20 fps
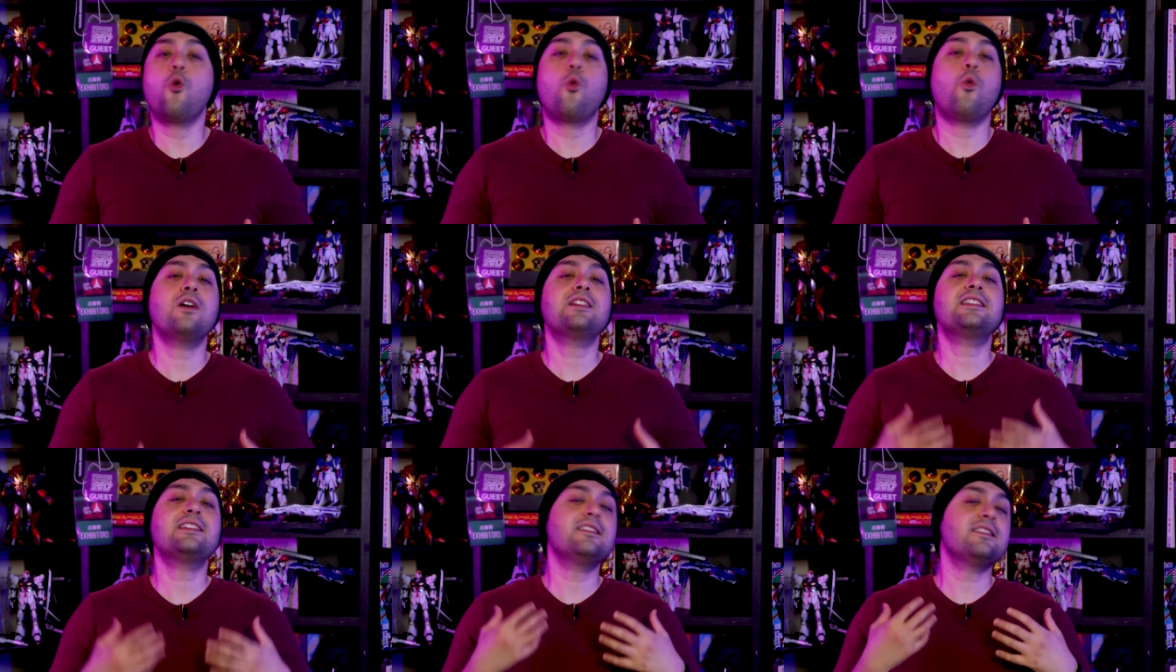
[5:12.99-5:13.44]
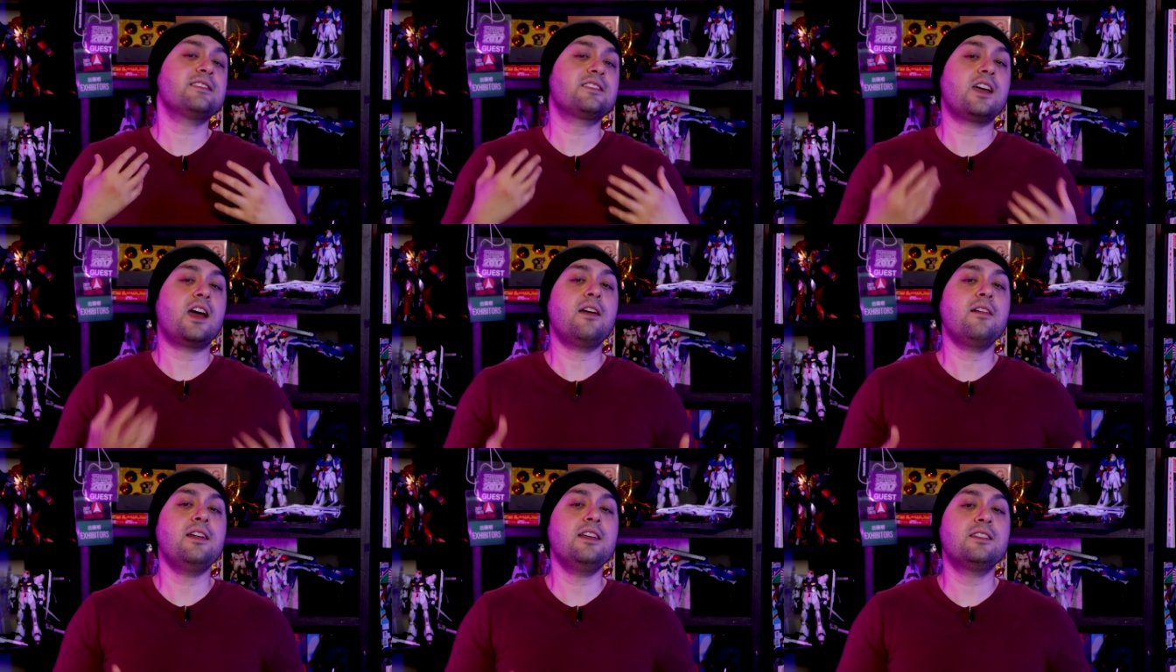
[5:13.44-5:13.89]
was
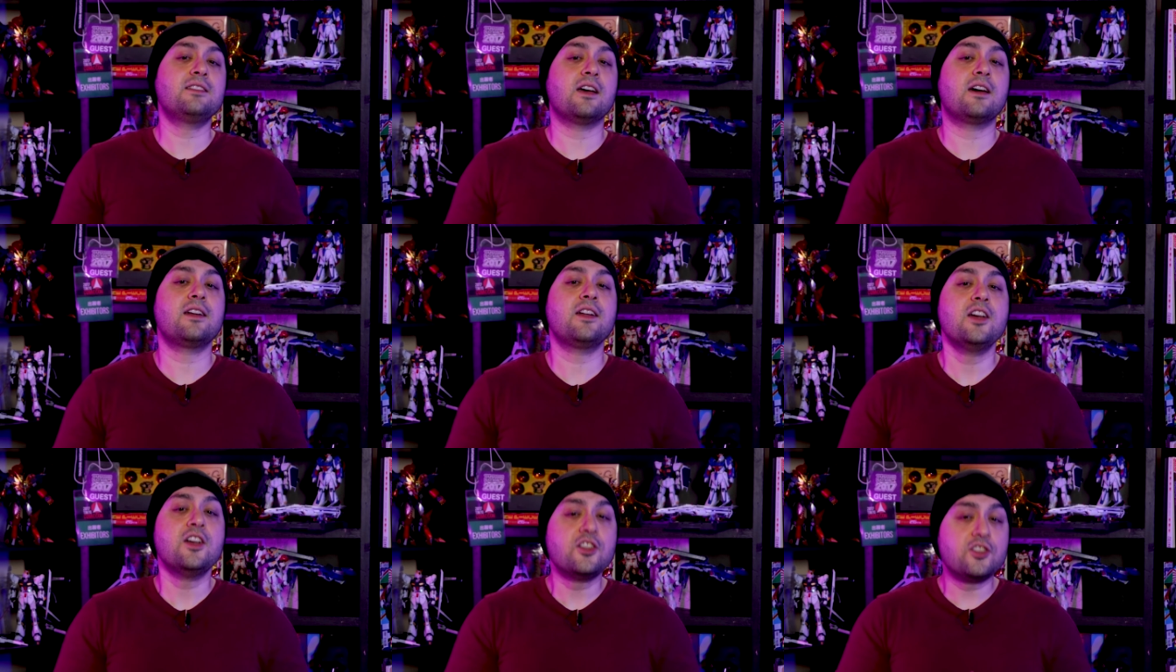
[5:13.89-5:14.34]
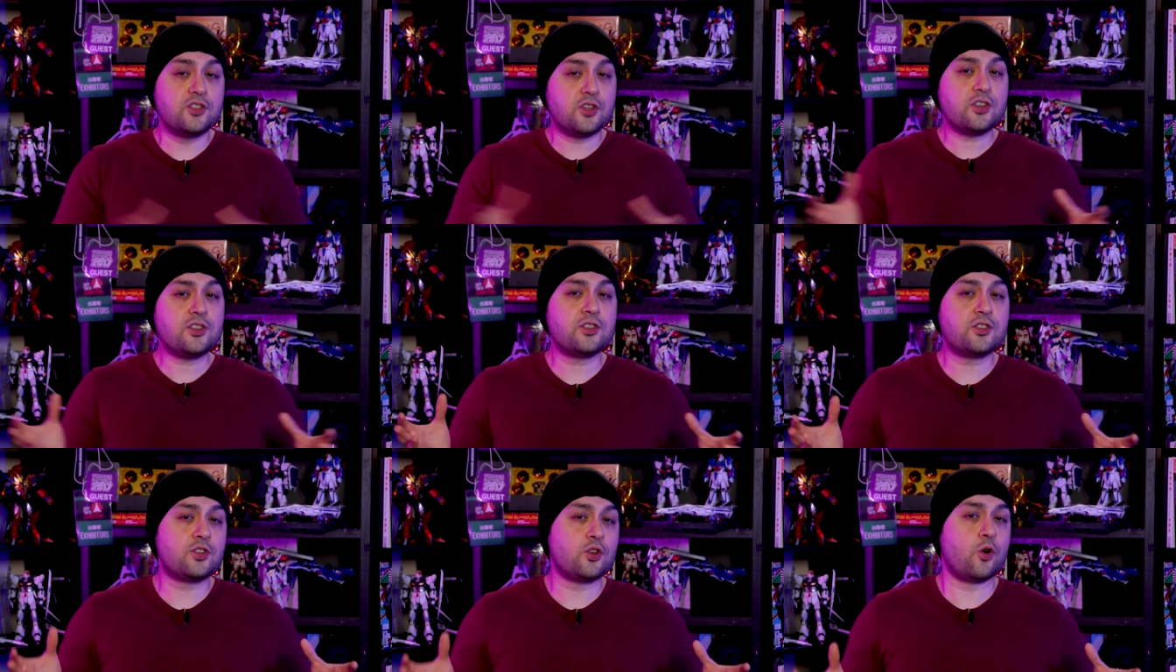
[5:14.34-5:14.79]
entirely done
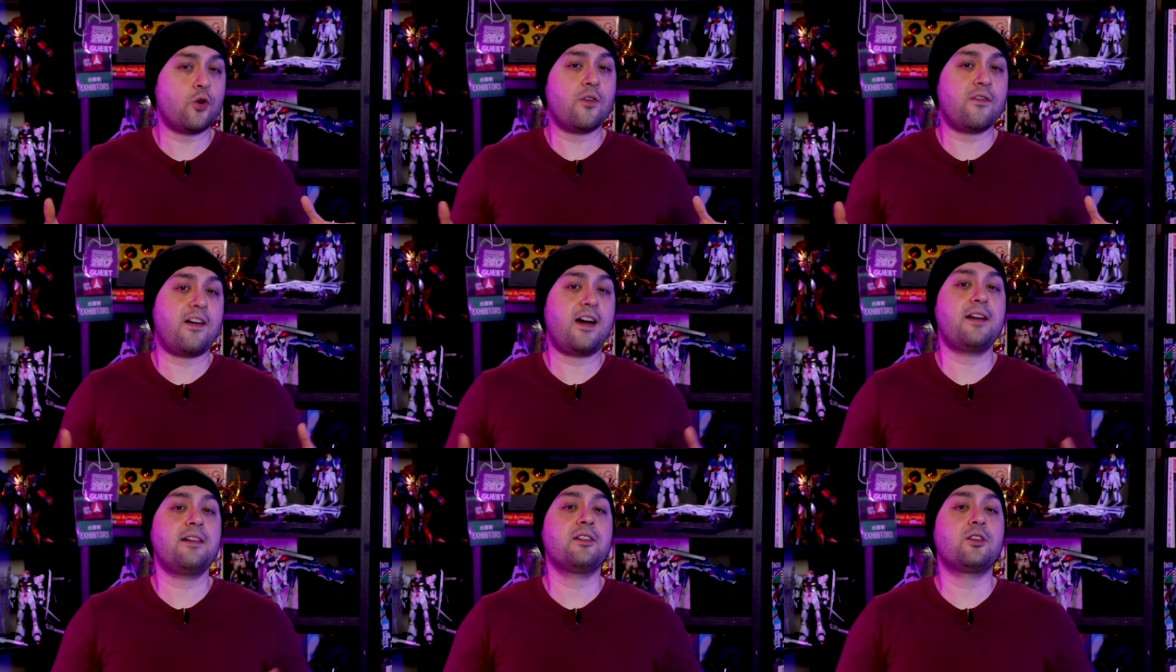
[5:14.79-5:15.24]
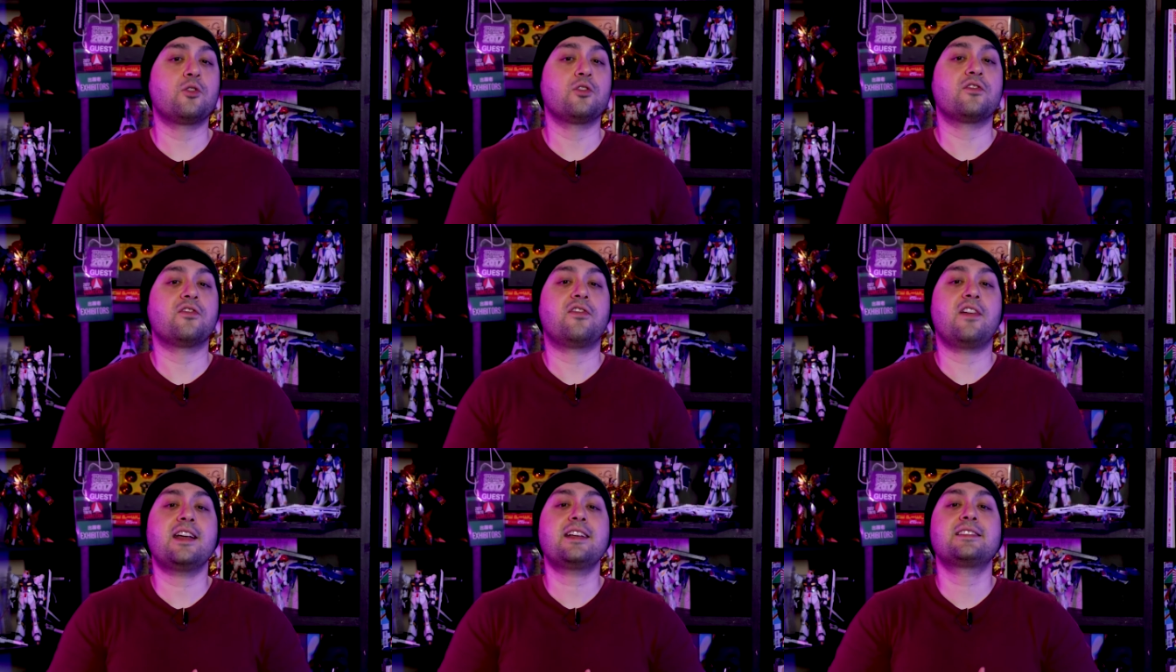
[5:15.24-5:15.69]
just so Ōbari
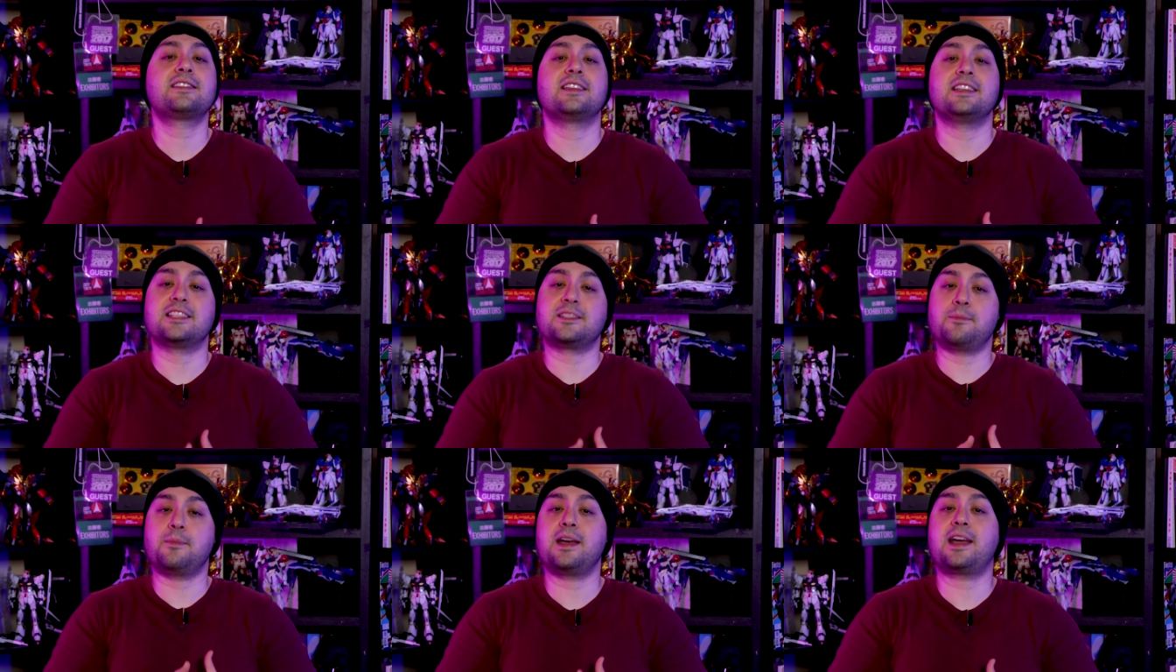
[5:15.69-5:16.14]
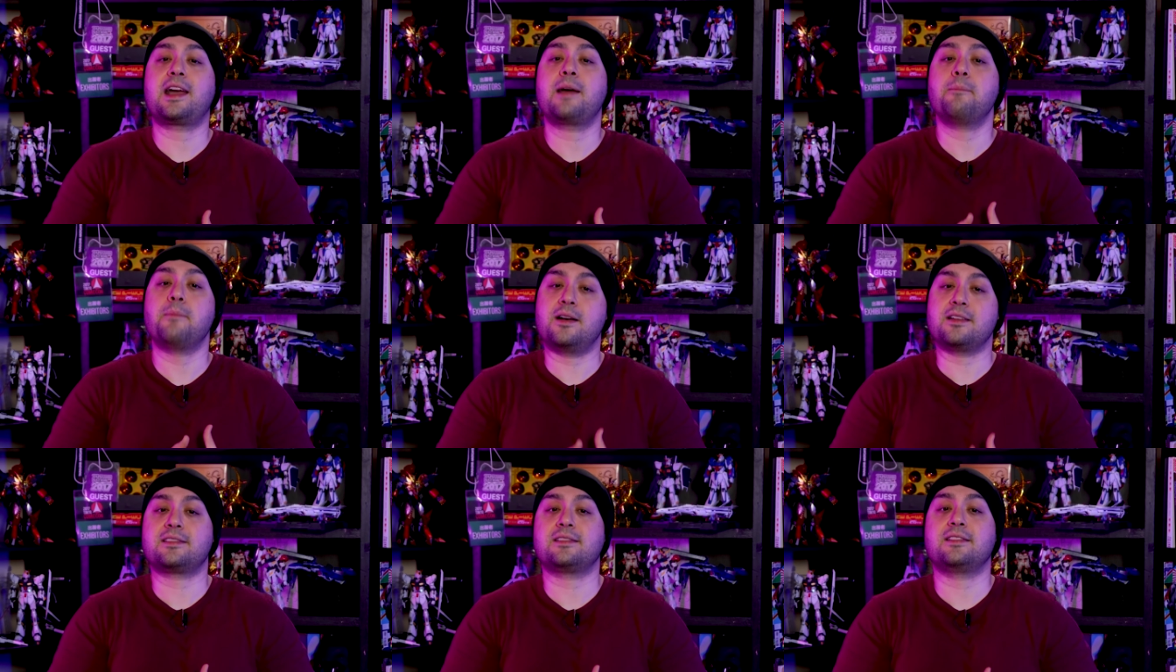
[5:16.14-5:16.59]
could flex his mecha
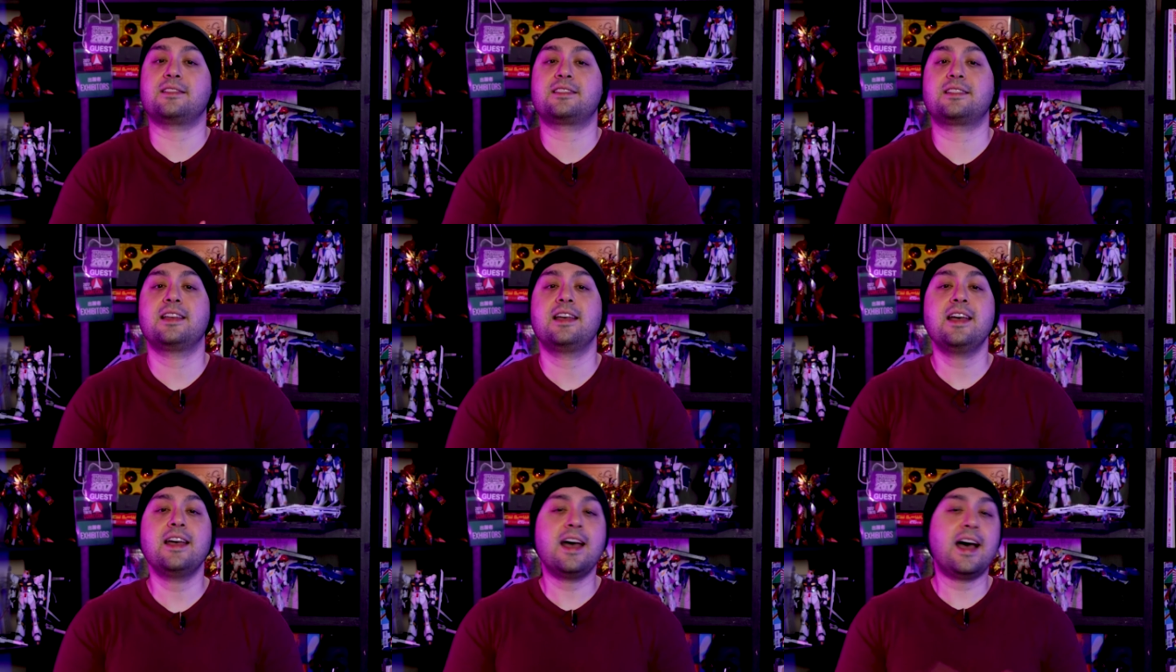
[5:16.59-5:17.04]
muscles.